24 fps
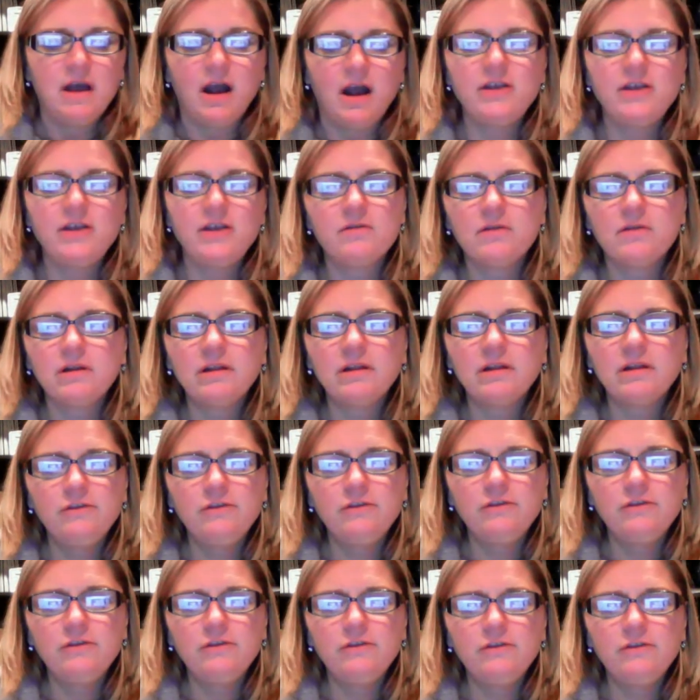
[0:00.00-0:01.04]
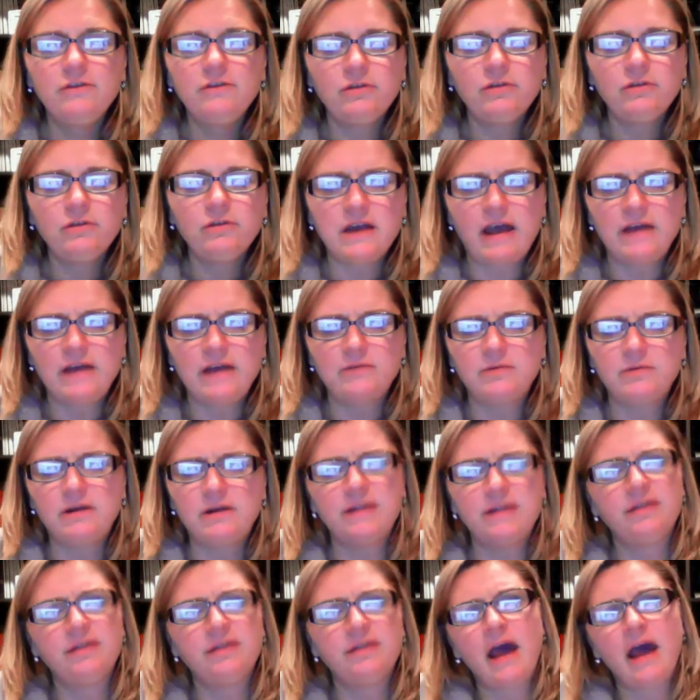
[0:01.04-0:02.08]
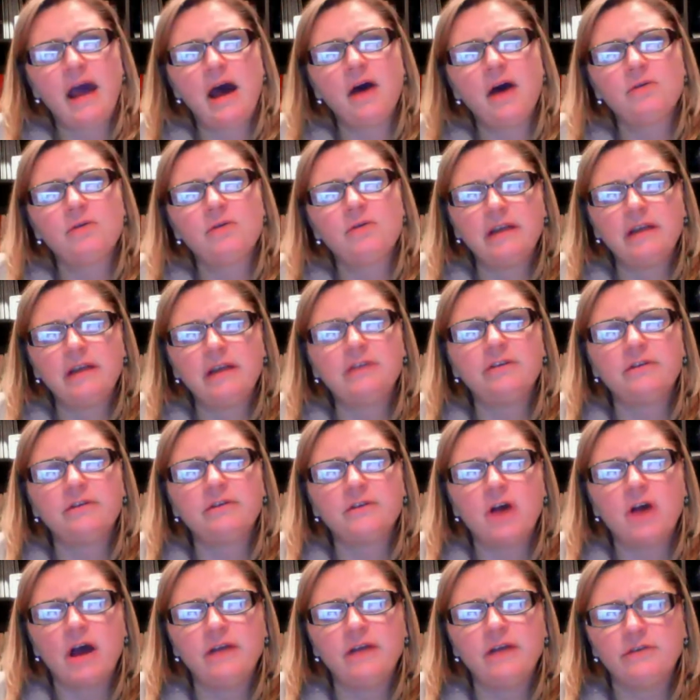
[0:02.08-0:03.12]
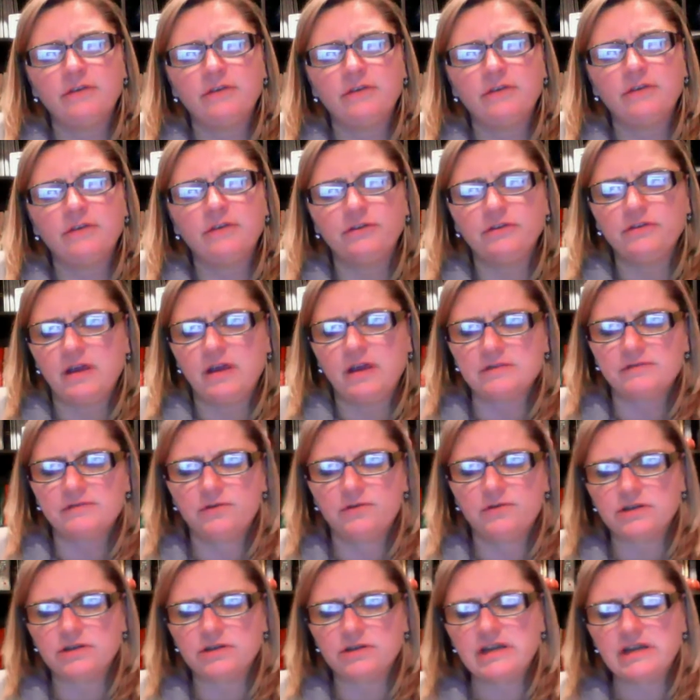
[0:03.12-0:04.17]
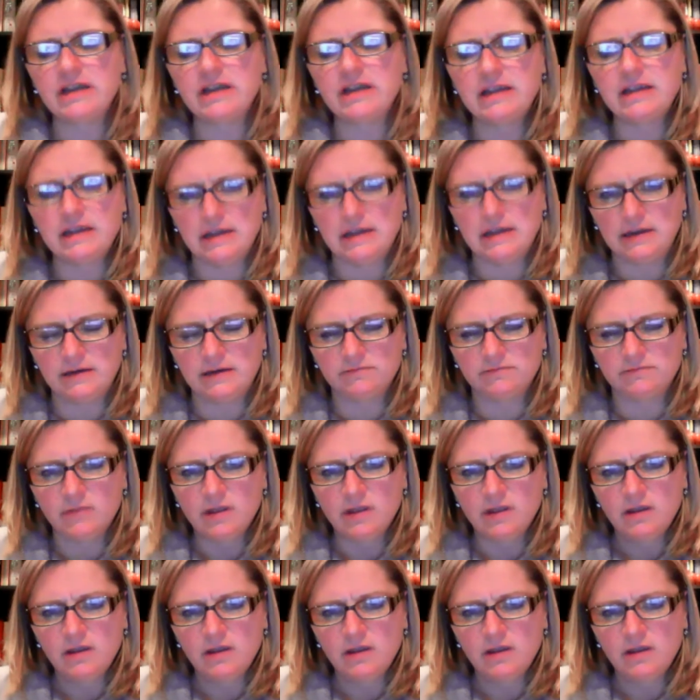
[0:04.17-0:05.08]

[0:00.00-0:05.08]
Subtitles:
Are you really and truly satisfied with how things have gone for 2014?